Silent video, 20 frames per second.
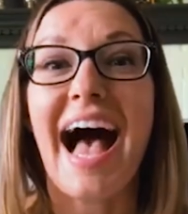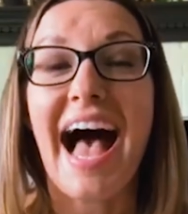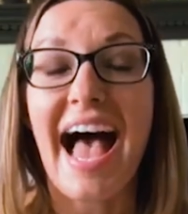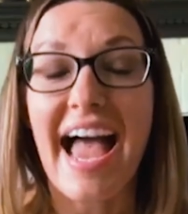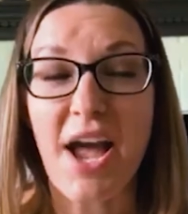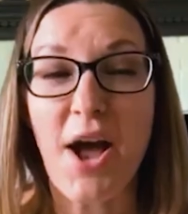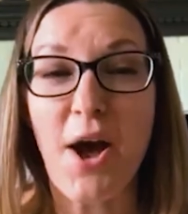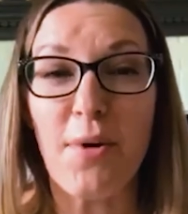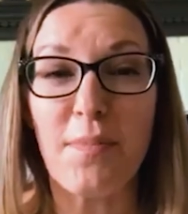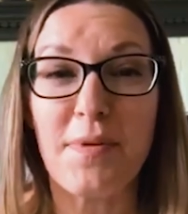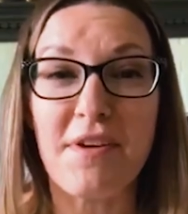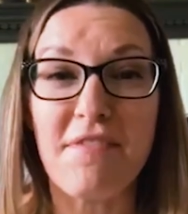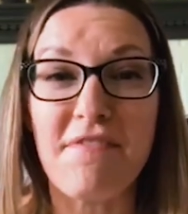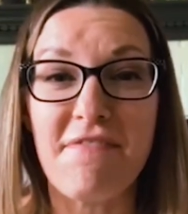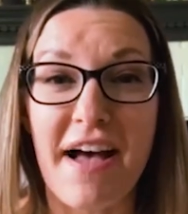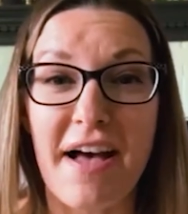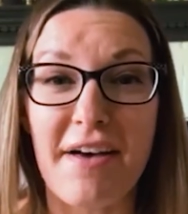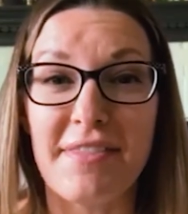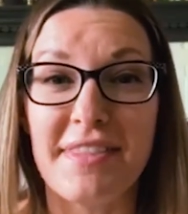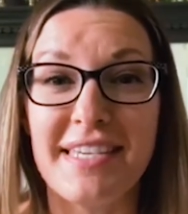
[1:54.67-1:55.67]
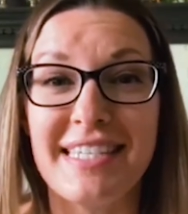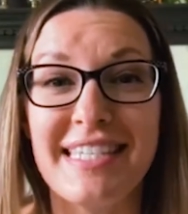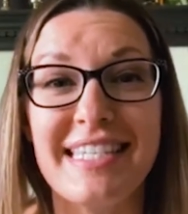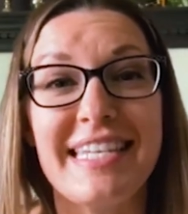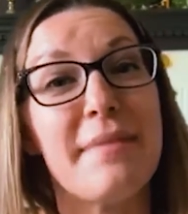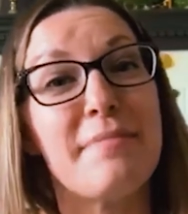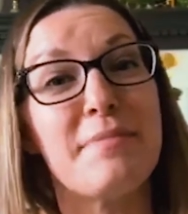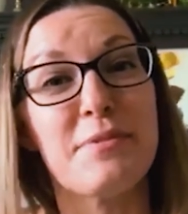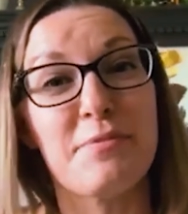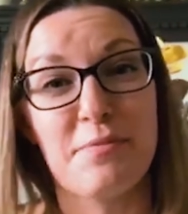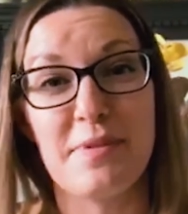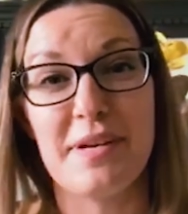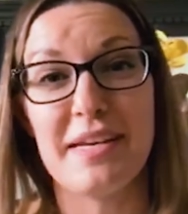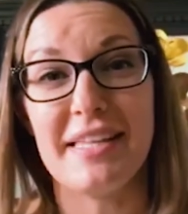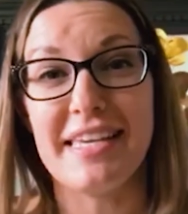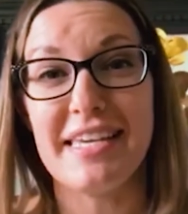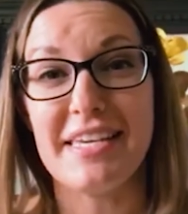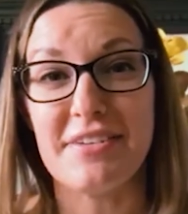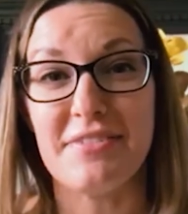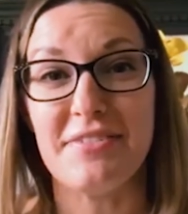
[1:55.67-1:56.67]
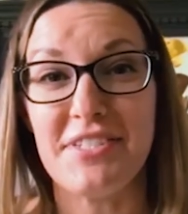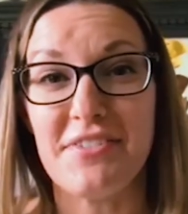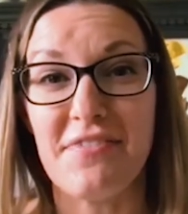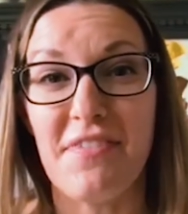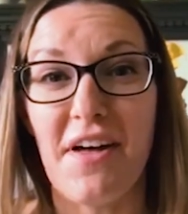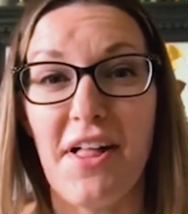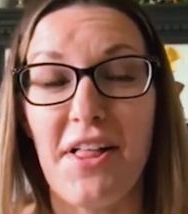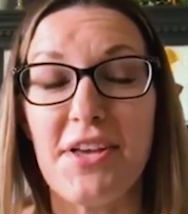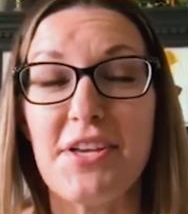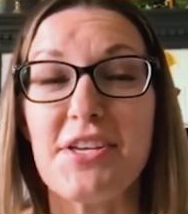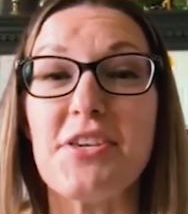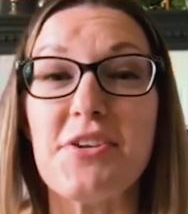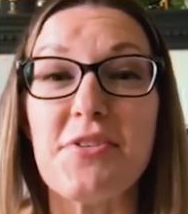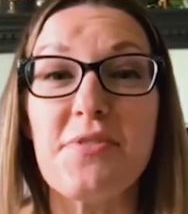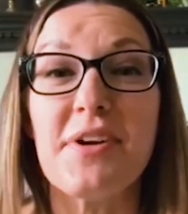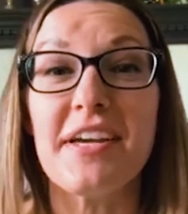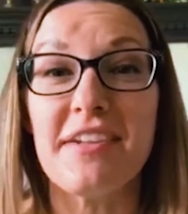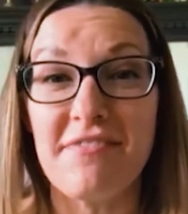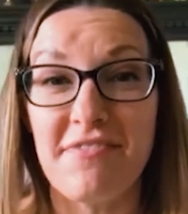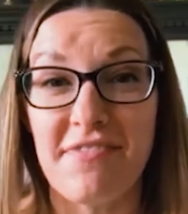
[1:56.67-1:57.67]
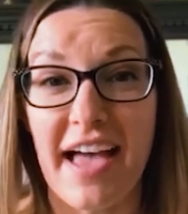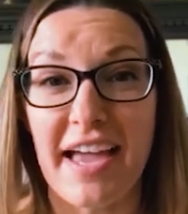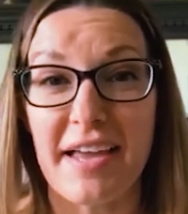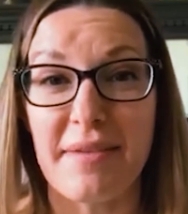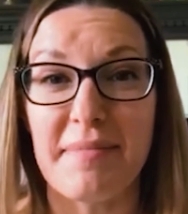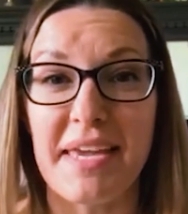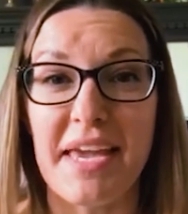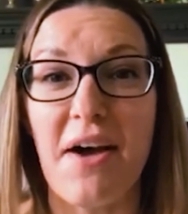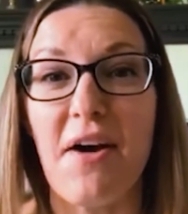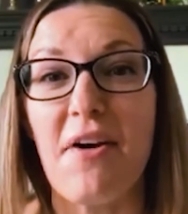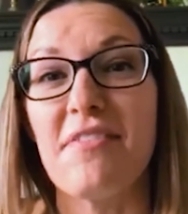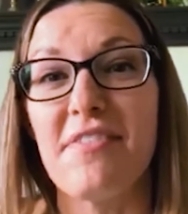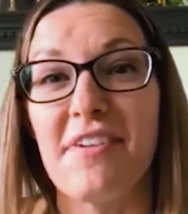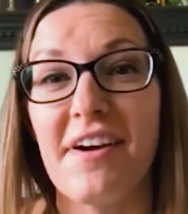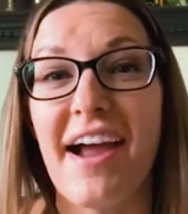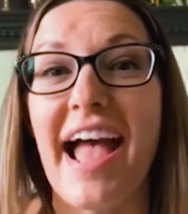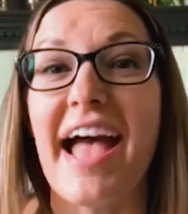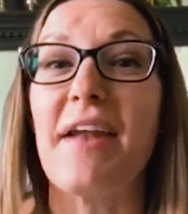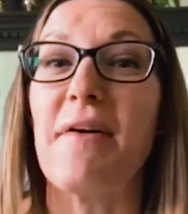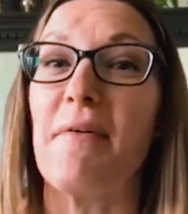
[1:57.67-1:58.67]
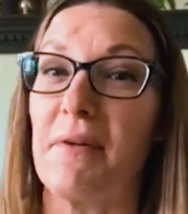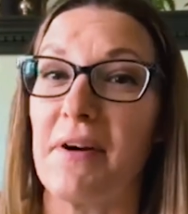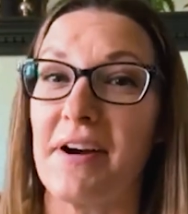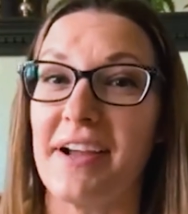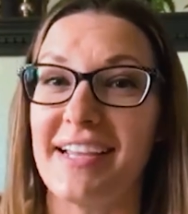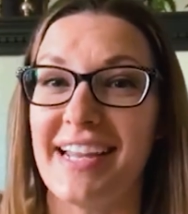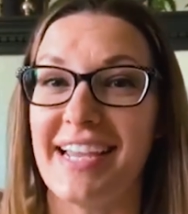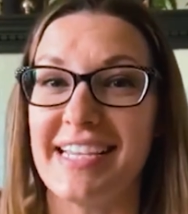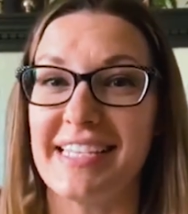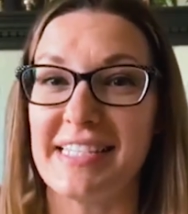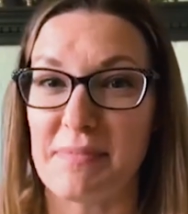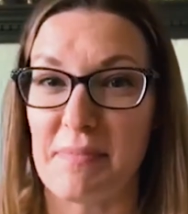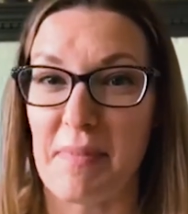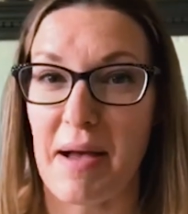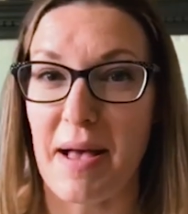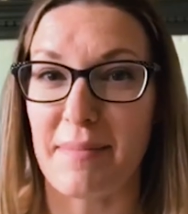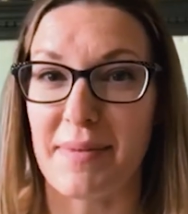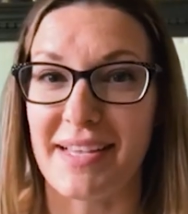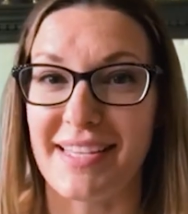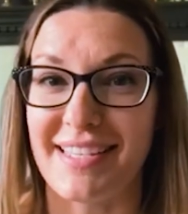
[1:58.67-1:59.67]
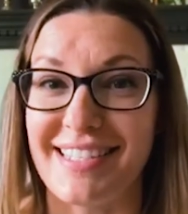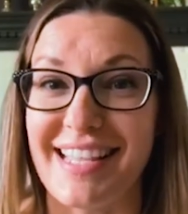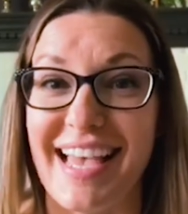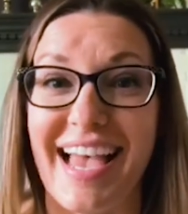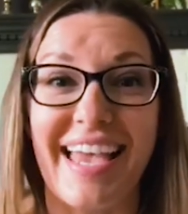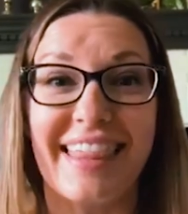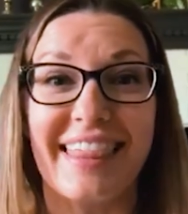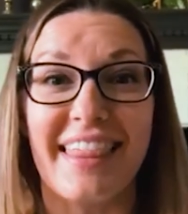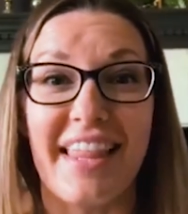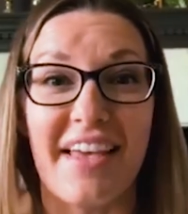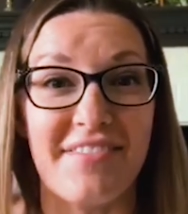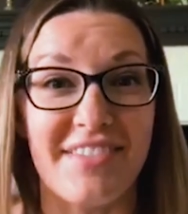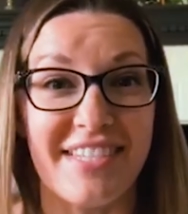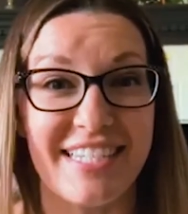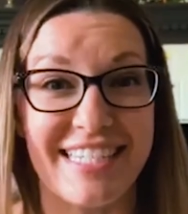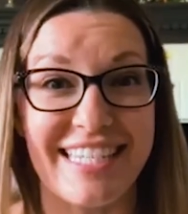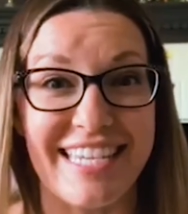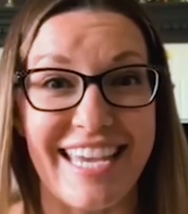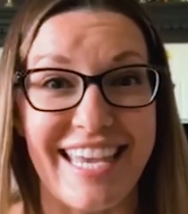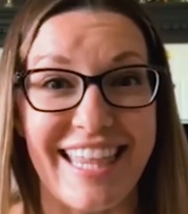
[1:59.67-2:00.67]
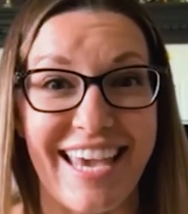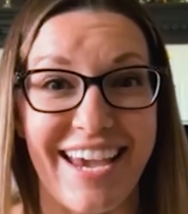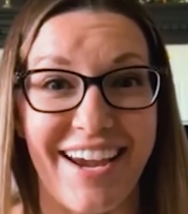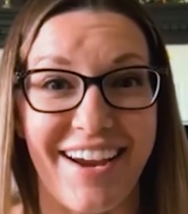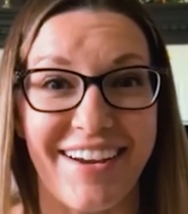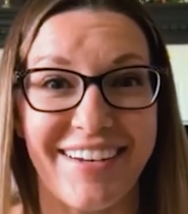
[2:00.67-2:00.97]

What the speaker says: I hope you found these tips really useful. You can find me over at Organized Mamas. I'd love to see you there.